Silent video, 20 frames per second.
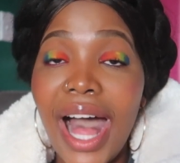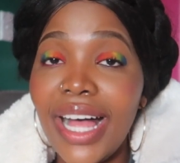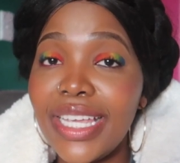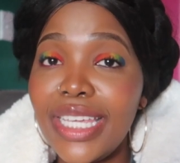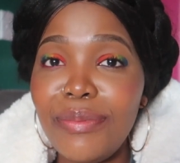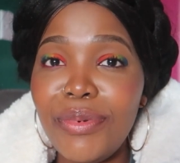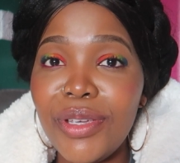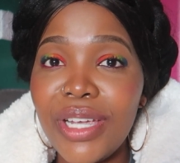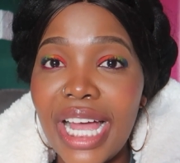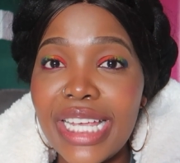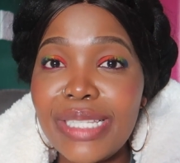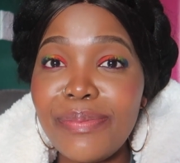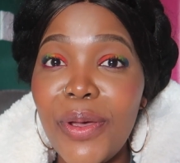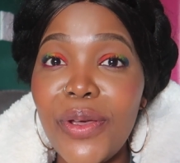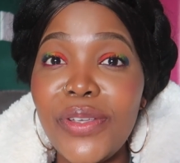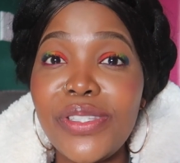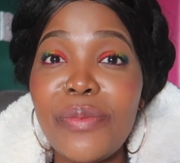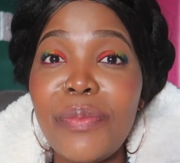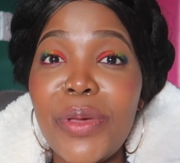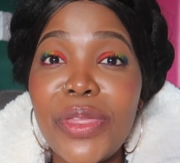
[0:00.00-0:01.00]
I'll keep you guys
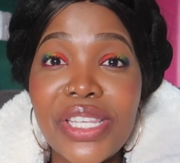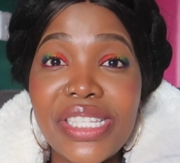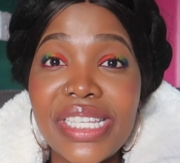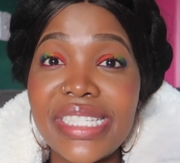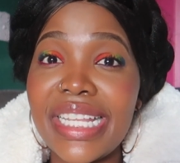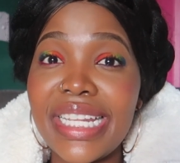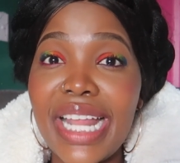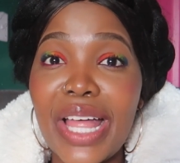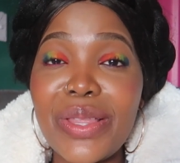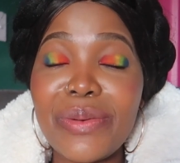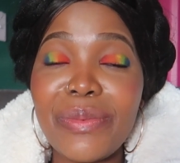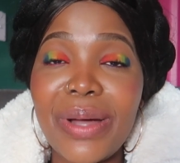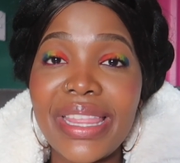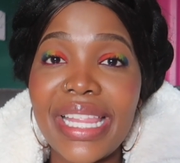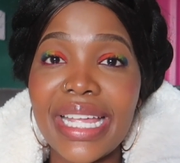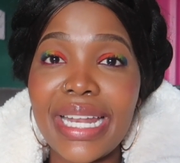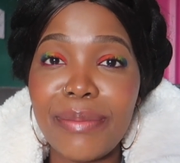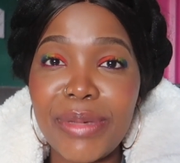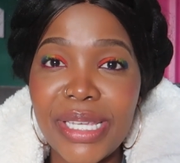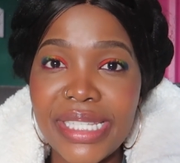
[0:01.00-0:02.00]
posted. But this is another one
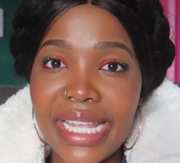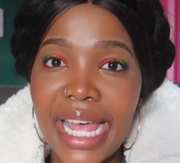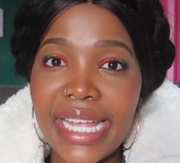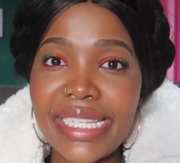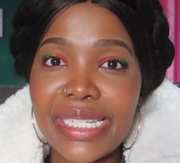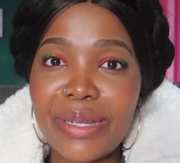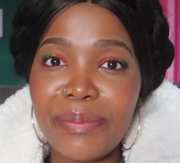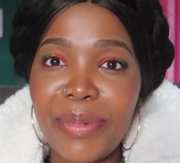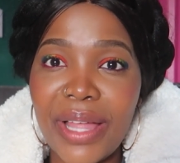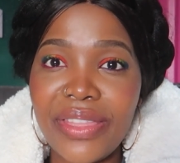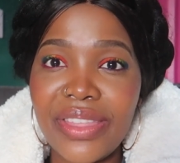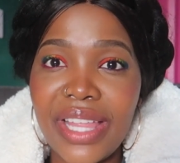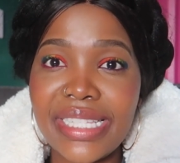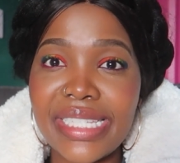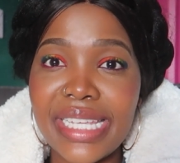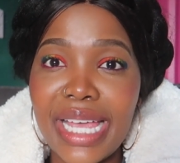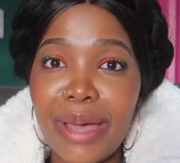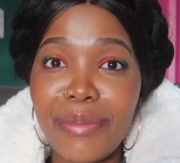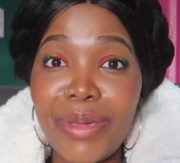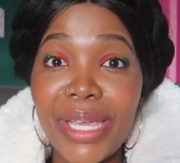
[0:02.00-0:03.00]
that I'm excited about
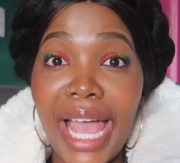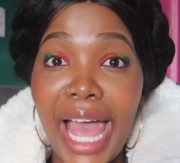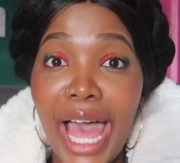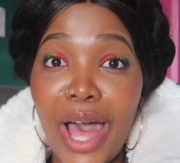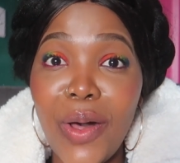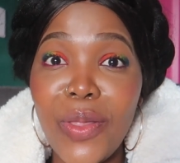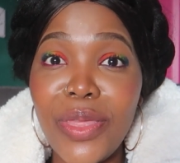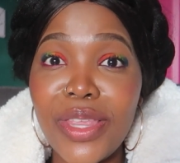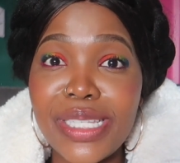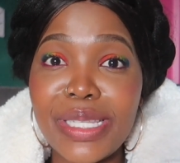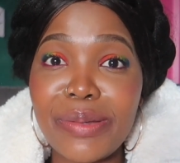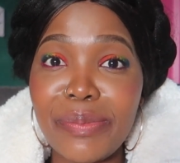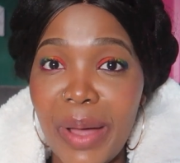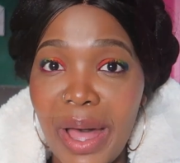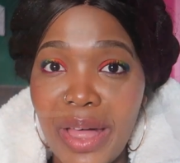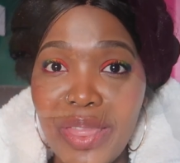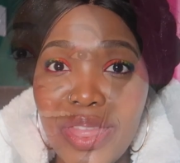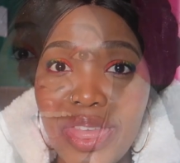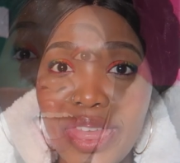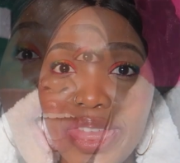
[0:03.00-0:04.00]
that's coming out this
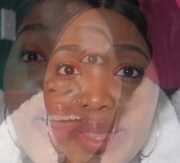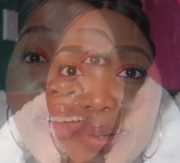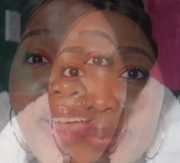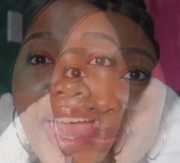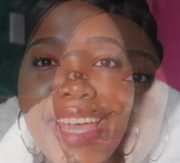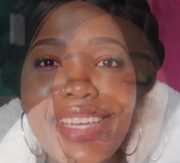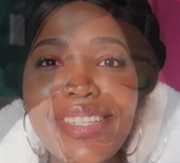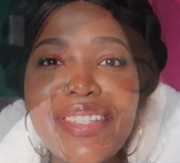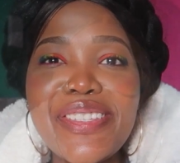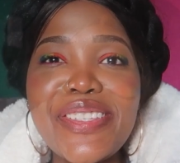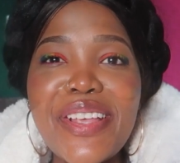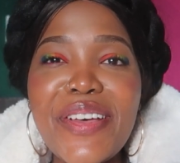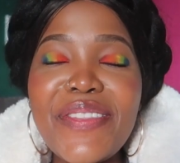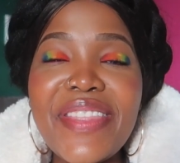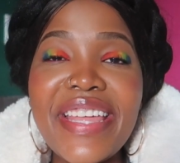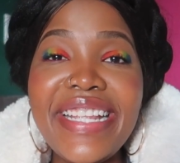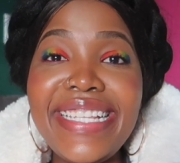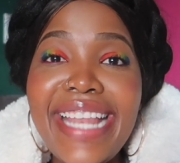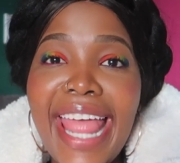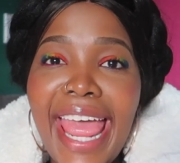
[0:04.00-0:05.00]
month. Okay,
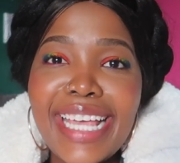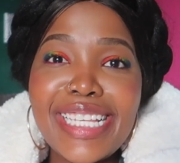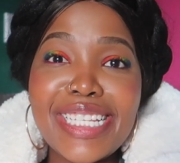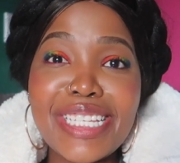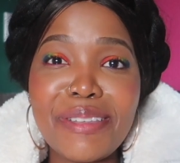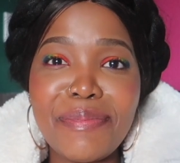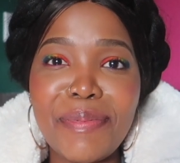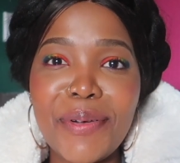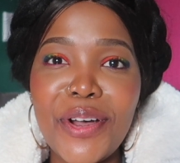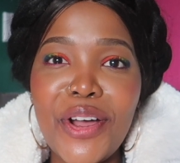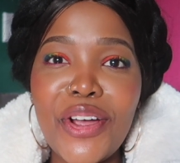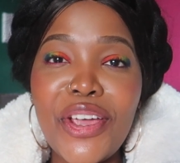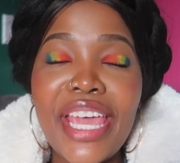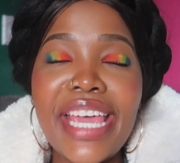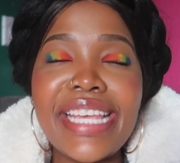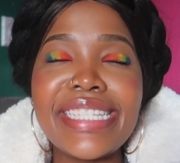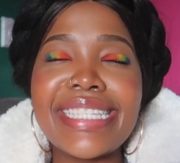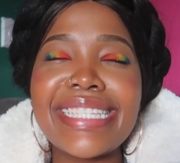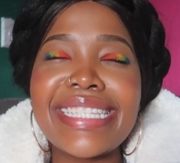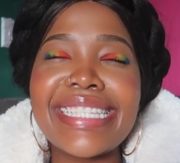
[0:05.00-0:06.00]
so the next book
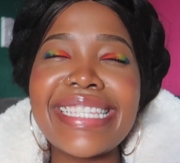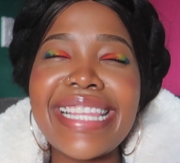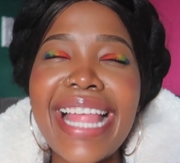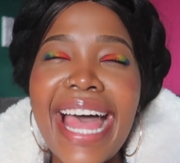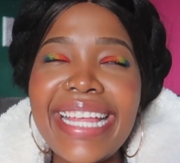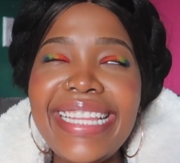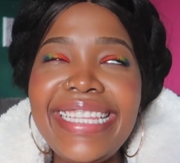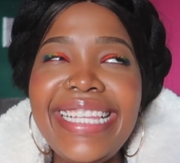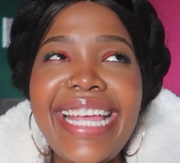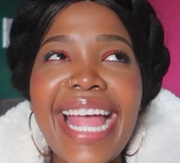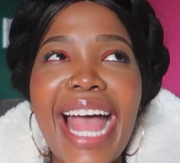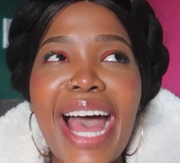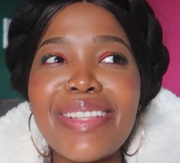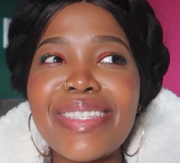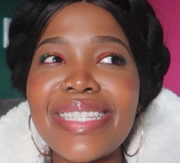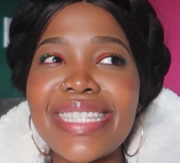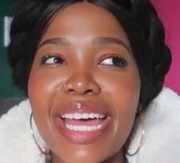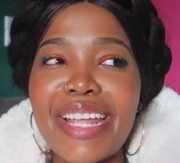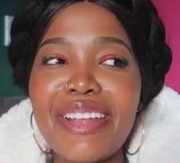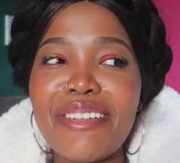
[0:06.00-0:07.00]
is slightly
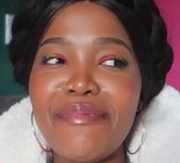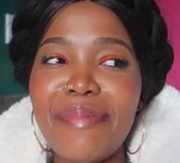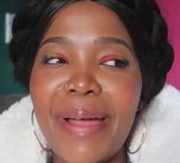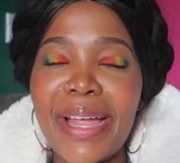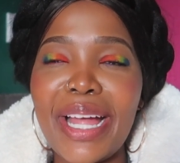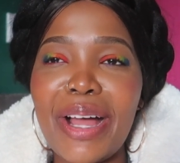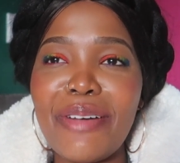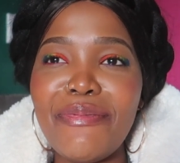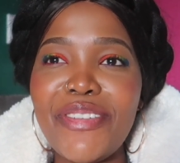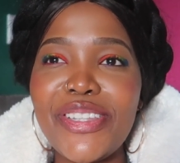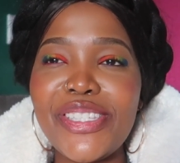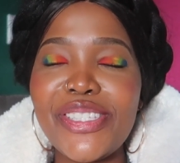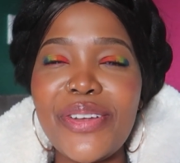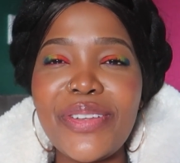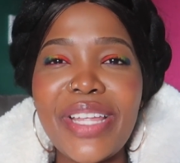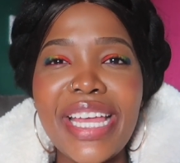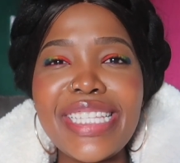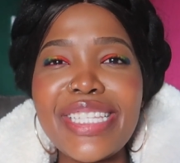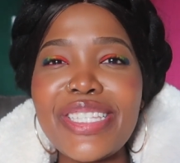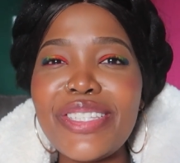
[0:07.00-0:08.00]
outside of my comfort
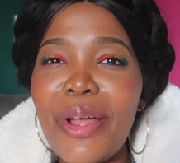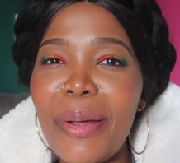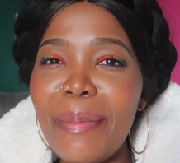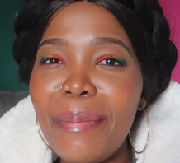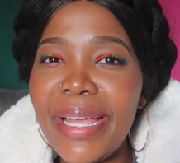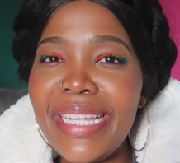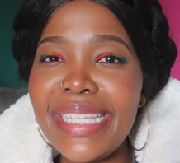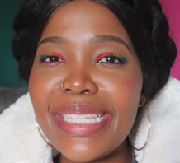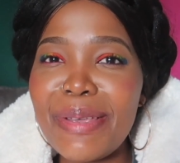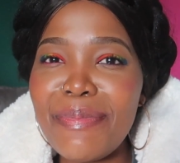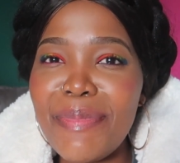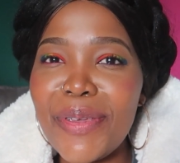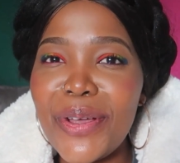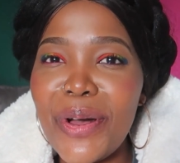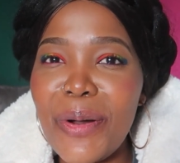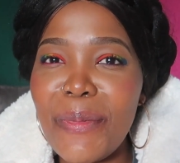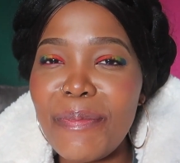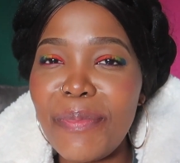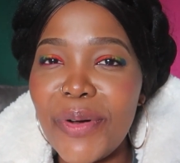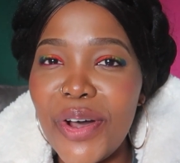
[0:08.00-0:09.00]
zone. It's not my
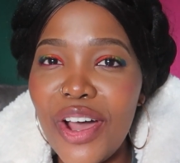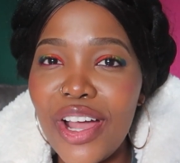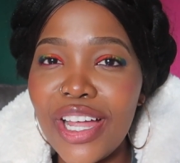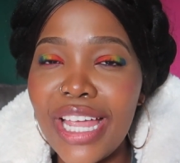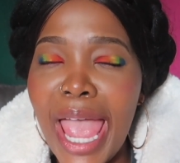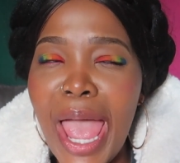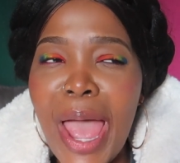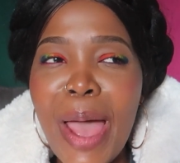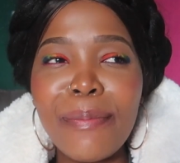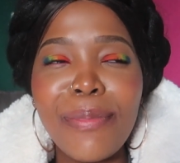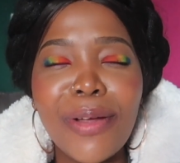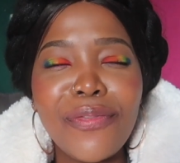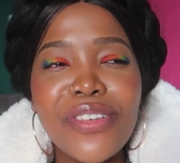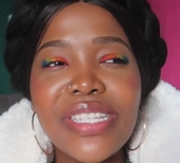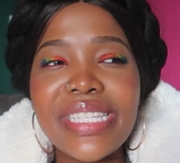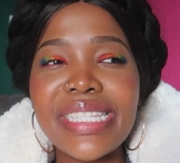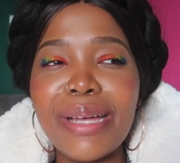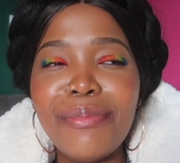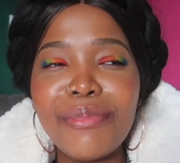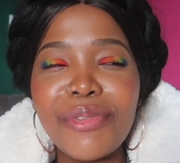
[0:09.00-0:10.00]
typical book, but
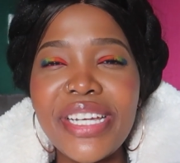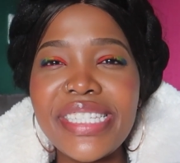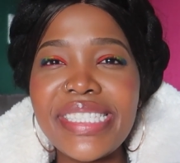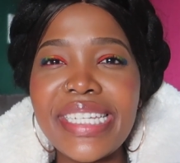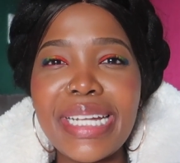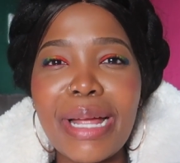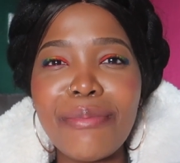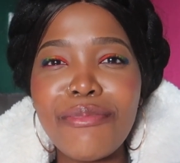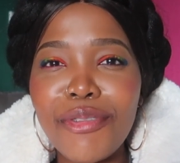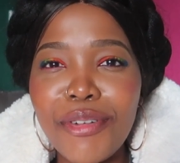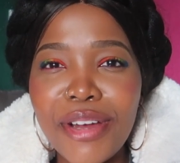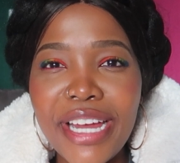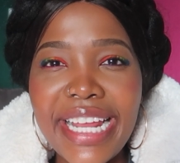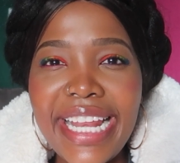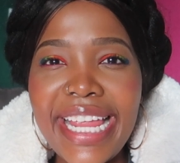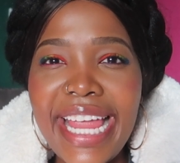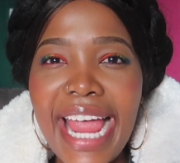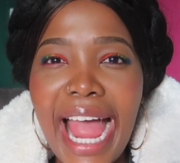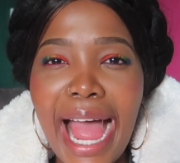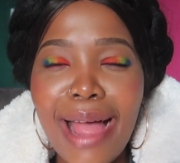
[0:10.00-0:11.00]
for some
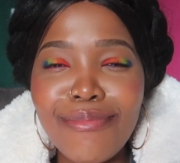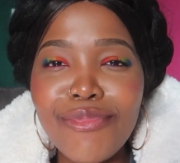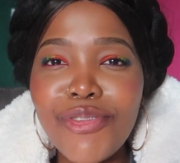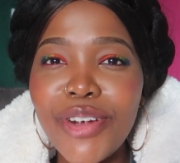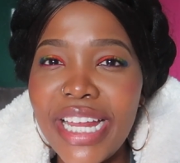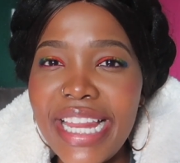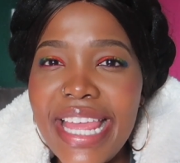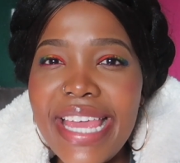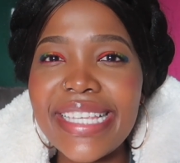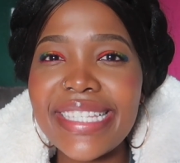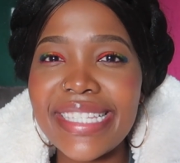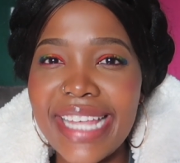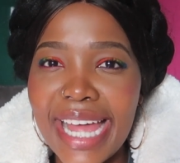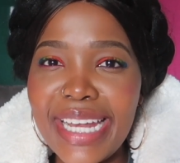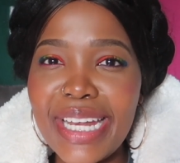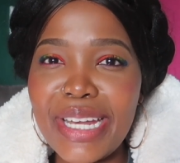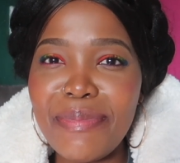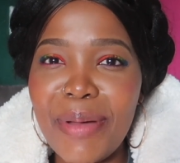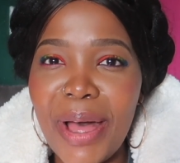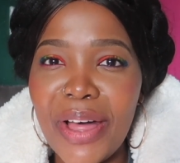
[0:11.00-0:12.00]
reason I'm really
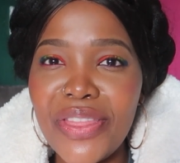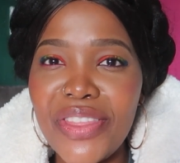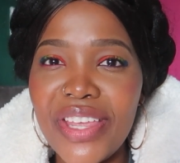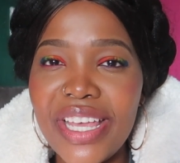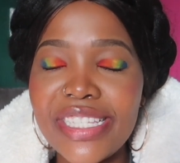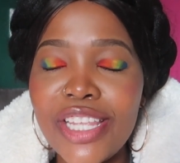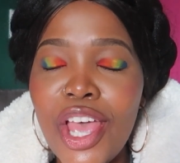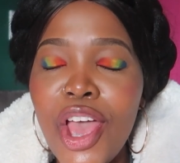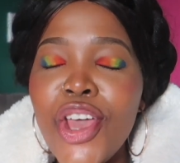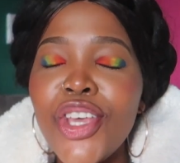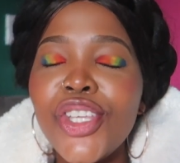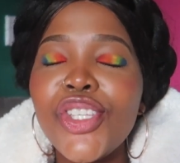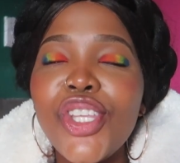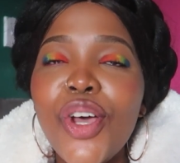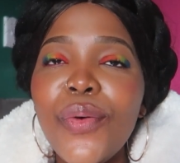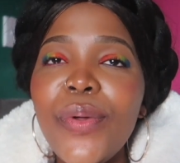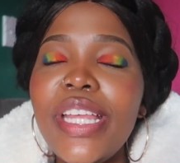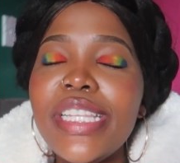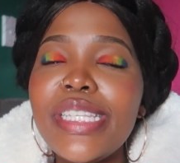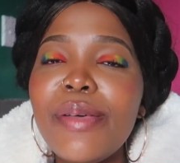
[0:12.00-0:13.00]
excited about this.
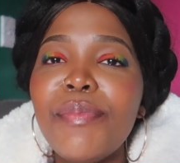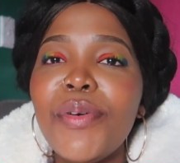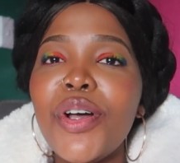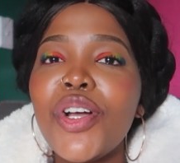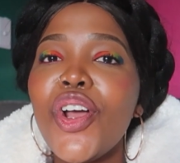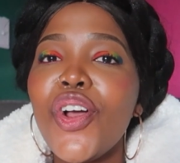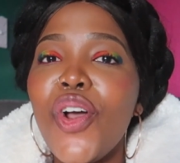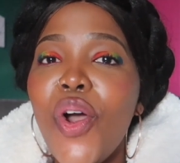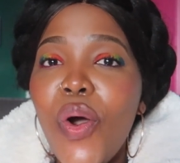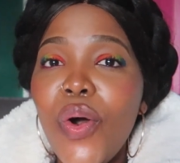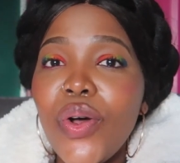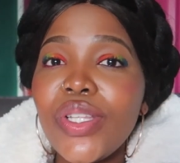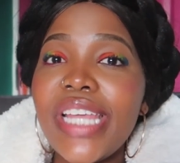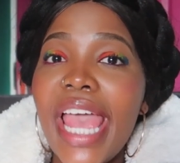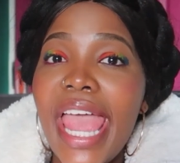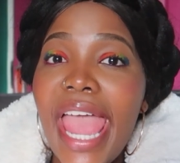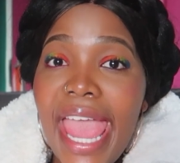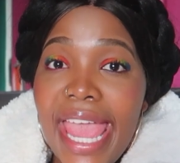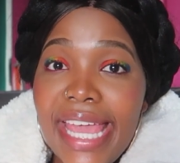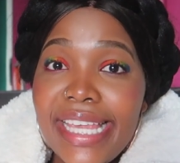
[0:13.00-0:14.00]
So it's a book called
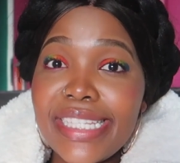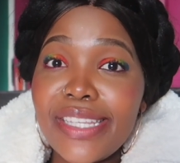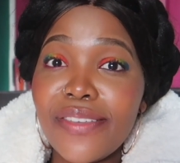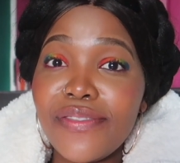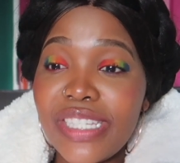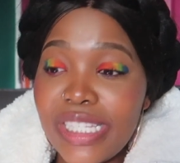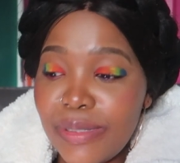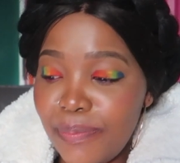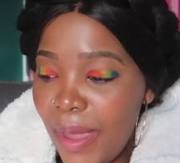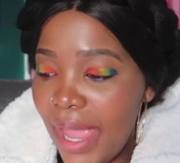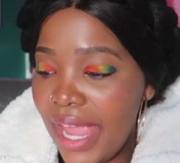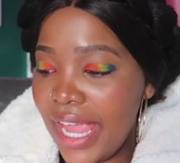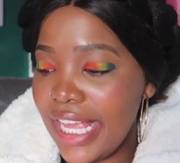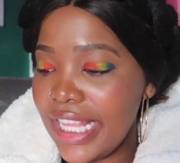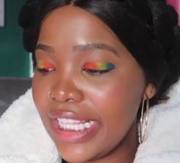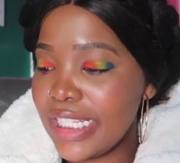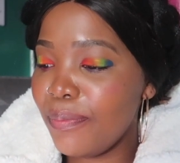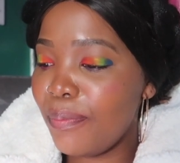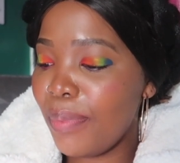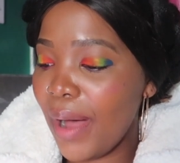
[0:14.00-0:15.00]
Ace of
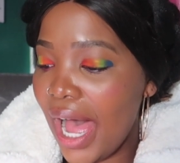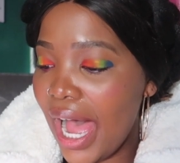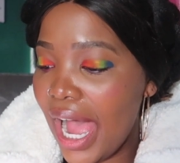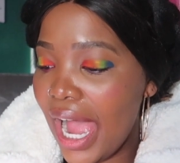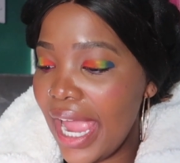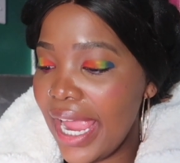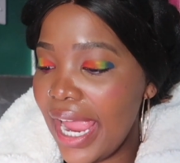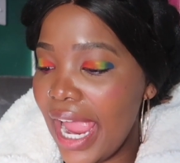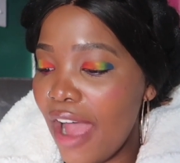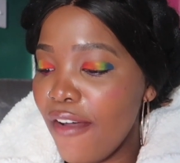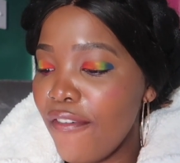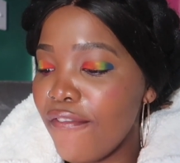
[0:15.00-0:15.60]
Spades by